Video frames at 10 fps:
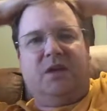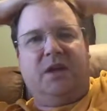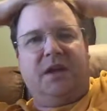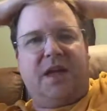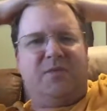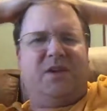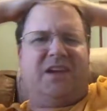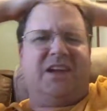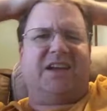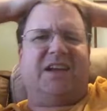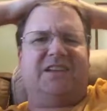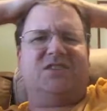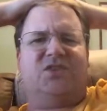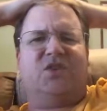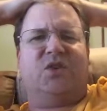Everybody kind of got a
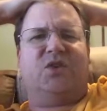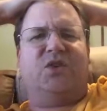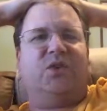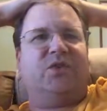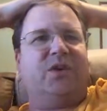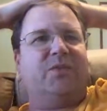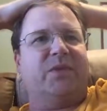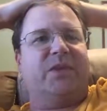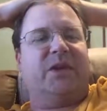turn doing something there.